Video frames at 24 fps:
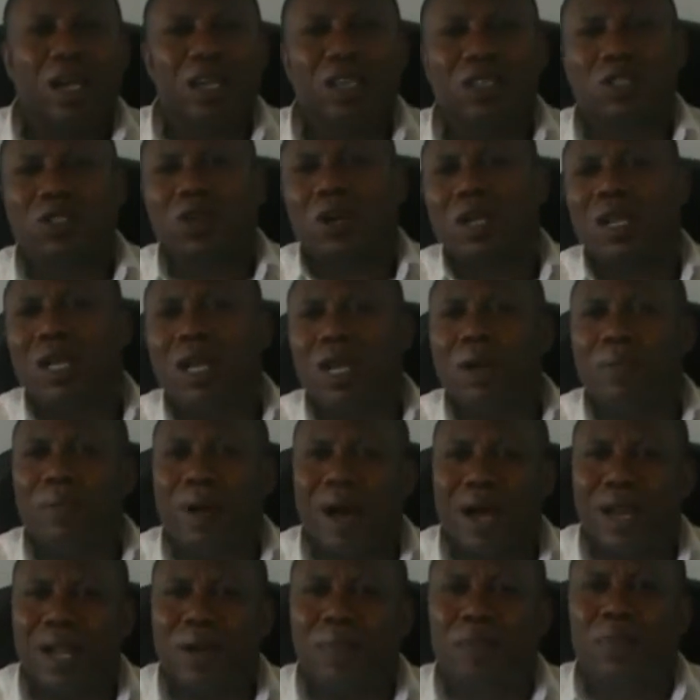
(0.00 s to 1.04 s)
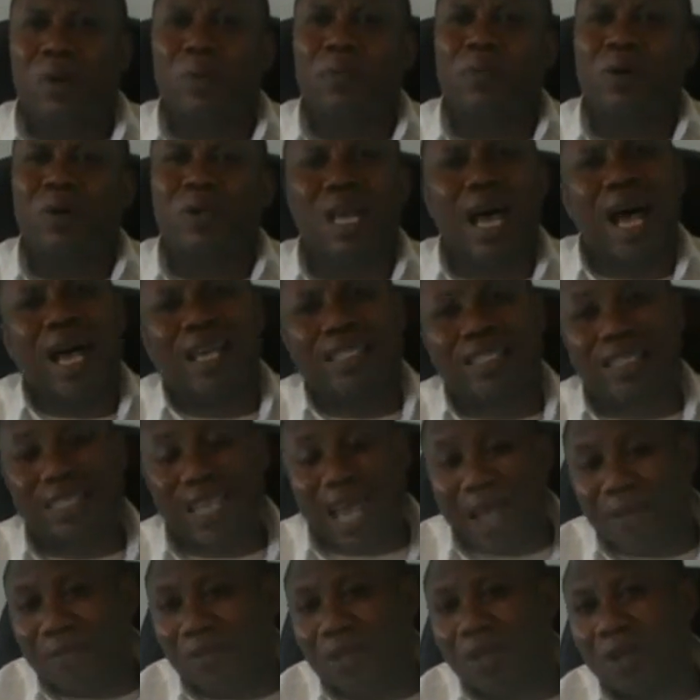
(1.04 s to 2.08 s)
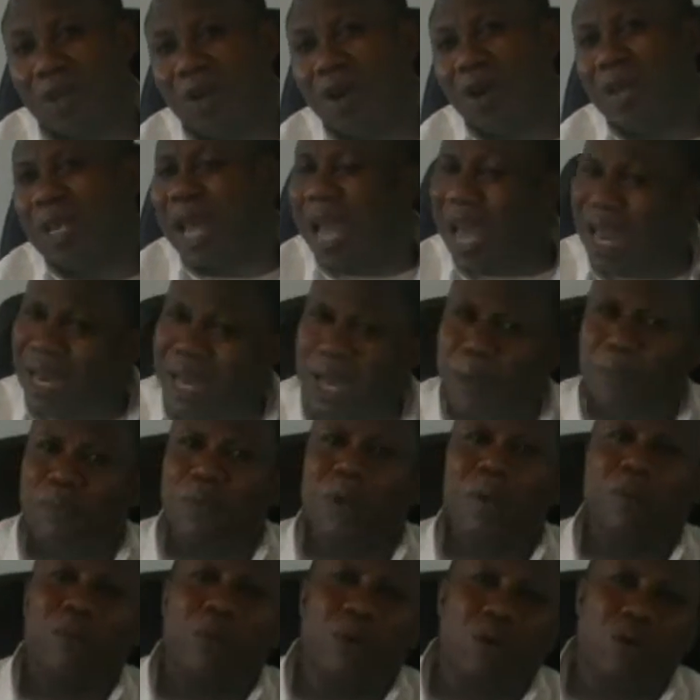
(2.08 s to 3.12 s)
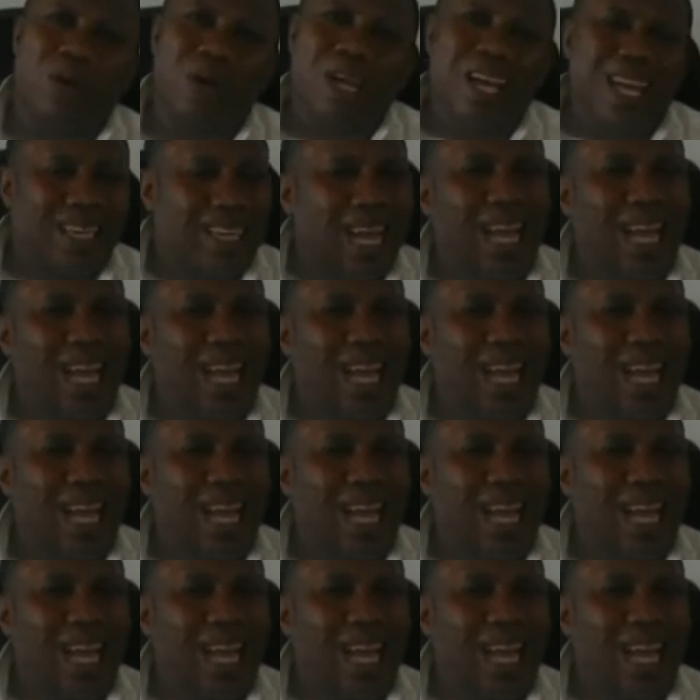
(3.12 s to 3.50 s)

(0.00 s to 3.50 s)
is talking about the people that are serving God and the people